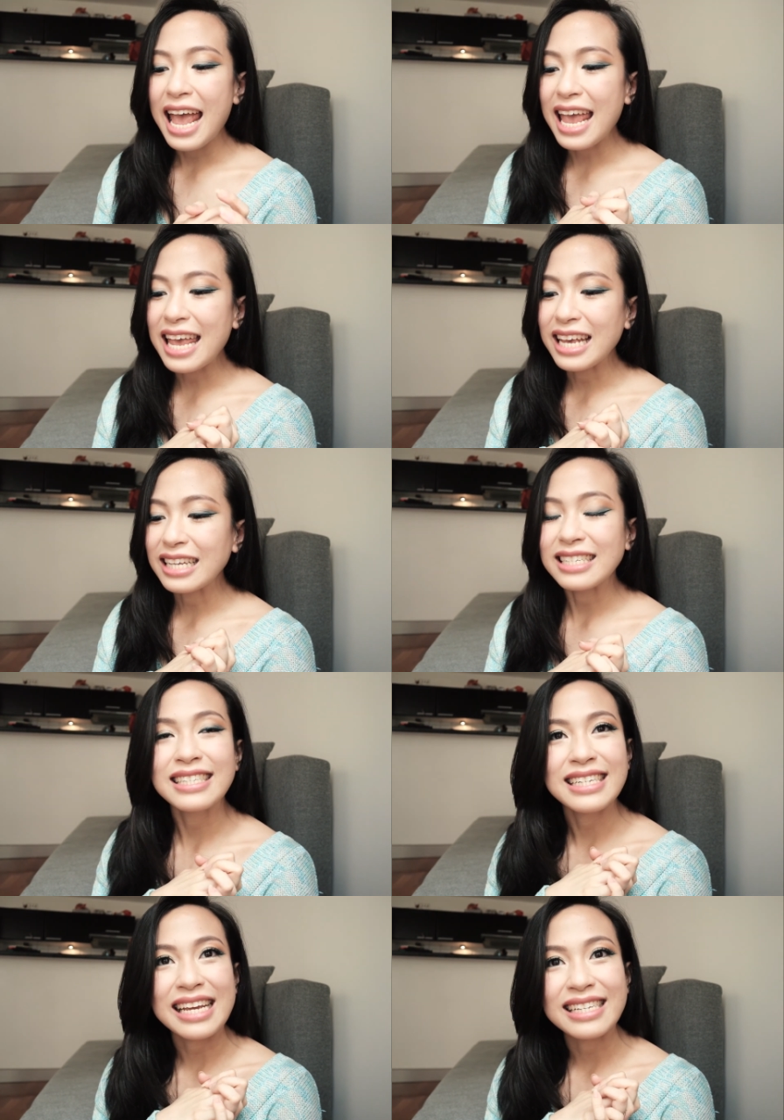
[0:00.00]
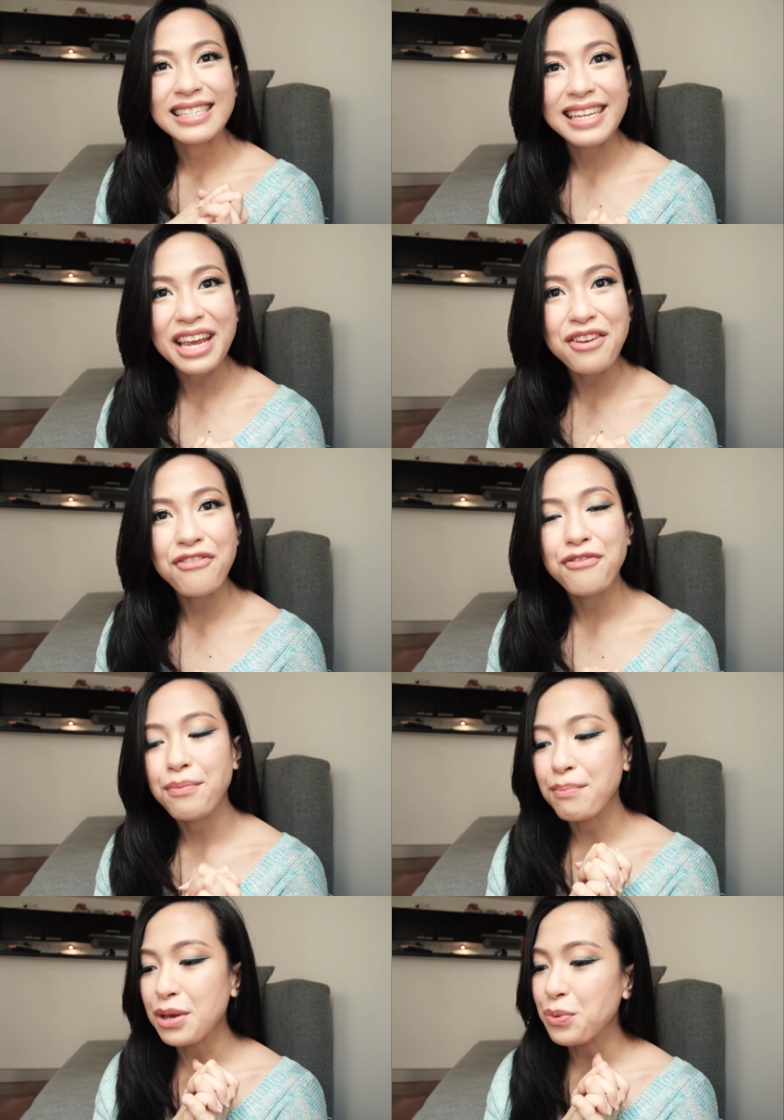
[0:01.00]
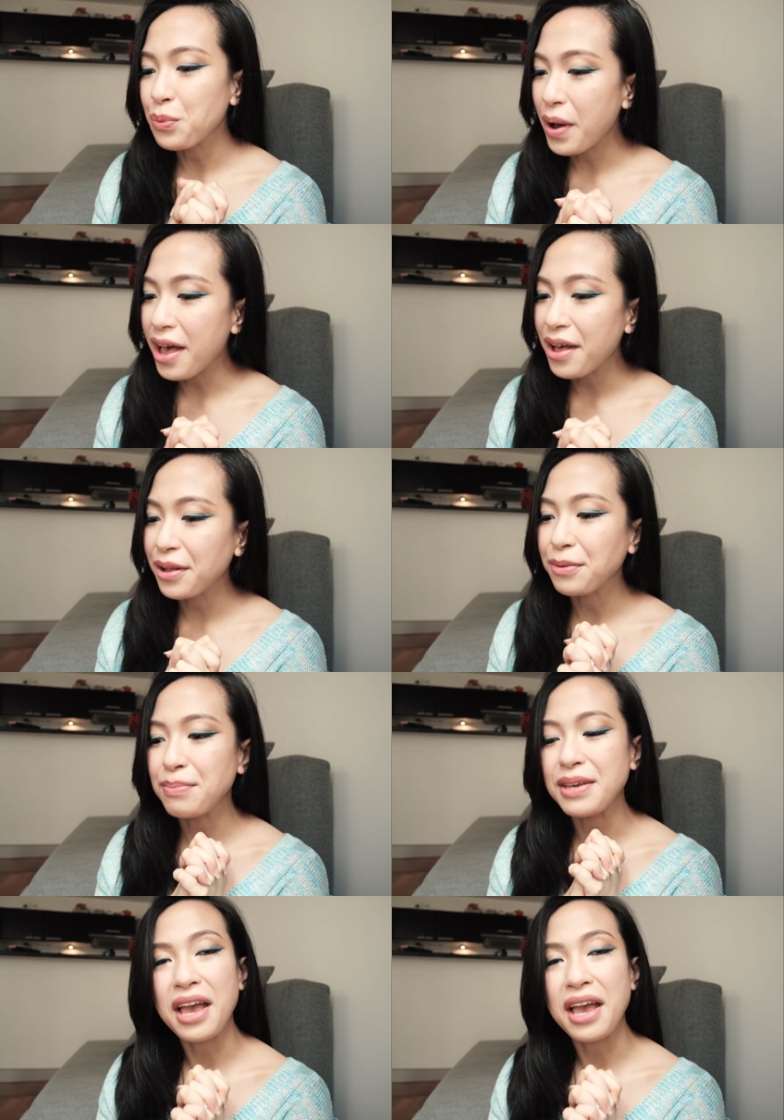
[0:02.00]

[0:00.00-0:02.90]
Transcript: And stay safe, be well, be